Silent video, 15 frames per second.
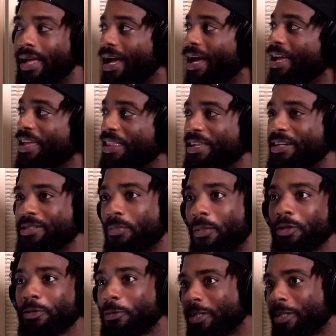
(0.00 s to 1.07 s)
there's
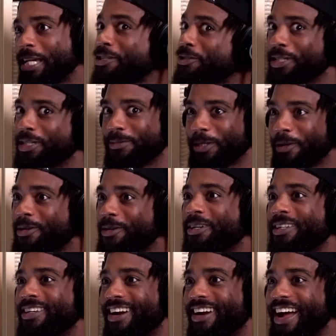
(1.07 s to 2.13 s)
multiple relationships going on
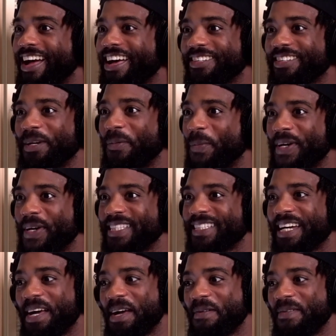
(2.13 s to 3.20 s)
in our house at one
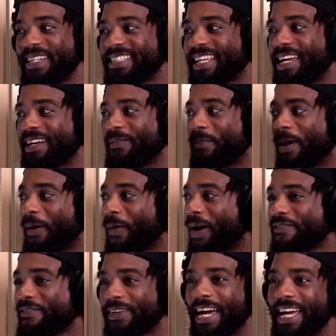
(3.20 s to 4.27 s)
time, and it's like my wife
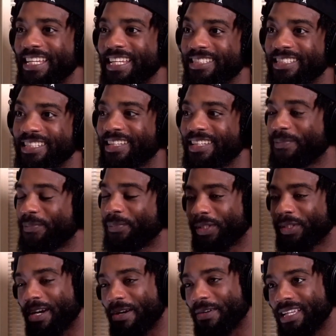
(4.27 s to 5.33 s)
and I need to build
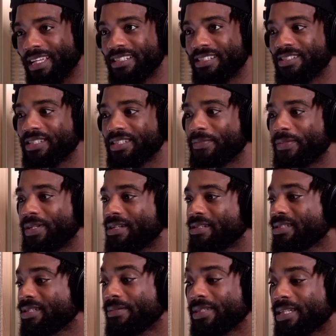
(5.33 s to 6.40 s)
our relationship, and there's
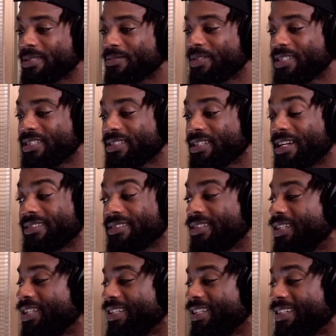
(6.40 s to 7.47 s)
sometimes we're just like,
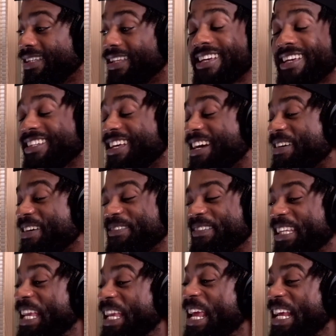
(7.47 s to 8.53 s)
last night
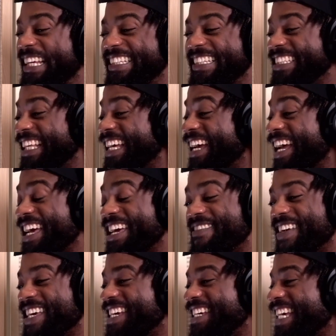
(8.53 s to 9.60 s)
it's like, hey
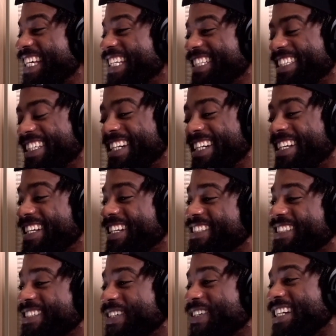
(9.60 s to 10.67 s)
man, y'all,
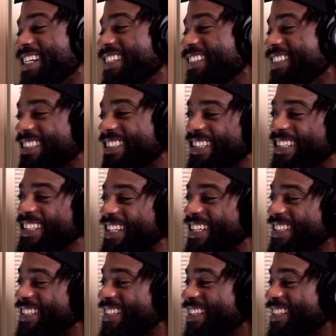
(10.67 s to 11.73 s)
Jordan,
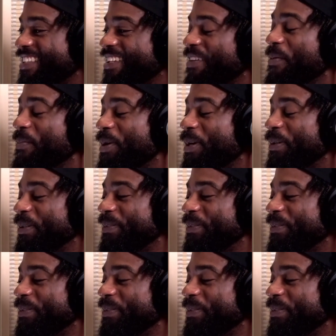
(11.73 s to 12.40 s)
the remote